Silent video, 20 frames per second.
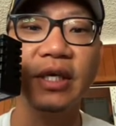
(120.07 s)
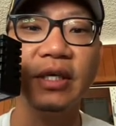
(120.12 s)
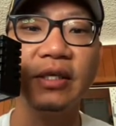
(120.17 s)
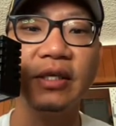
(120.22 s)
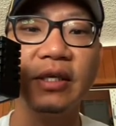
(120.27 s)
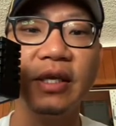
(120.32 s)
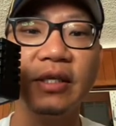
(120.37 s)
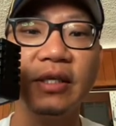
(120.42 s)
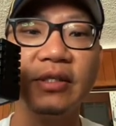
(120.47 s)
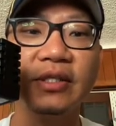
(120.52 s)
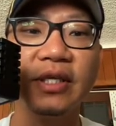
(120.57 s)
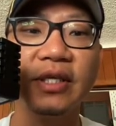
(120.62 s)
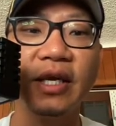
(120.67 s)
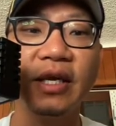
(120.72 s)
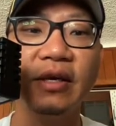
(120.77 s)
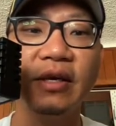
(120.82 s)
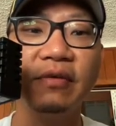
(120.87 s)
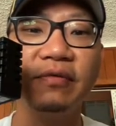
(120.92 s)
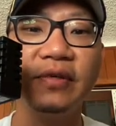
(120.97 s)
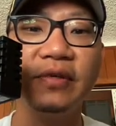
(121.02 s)
and
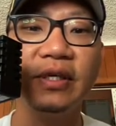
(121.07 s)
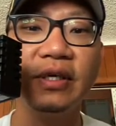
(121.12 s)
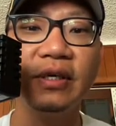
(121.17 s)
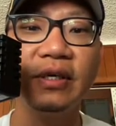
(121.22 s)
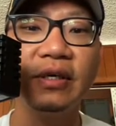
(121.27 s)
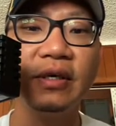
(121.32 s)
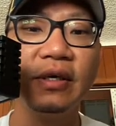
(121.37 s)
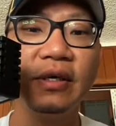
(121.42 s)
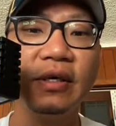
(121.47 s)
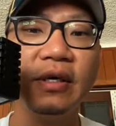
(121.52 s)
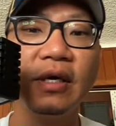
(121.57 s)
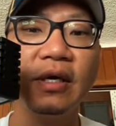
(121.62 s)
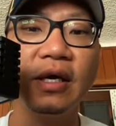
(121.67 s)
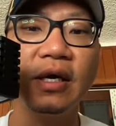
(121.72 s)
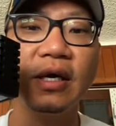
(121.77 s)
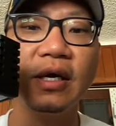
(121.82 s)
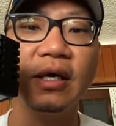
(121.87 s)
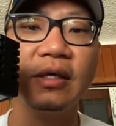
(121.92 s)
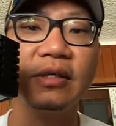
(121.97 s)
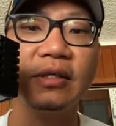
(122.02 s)
saved.
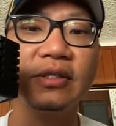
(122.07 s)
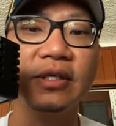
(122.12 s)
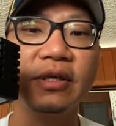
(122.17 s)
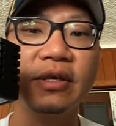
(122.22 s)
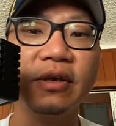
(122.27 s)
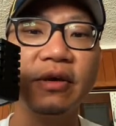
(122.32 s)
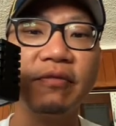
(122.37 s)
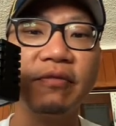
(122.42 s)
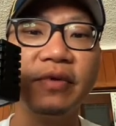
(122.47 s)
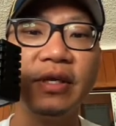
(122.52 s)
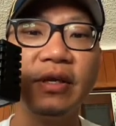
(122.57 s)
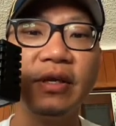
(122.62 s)
Uh, so you haven't done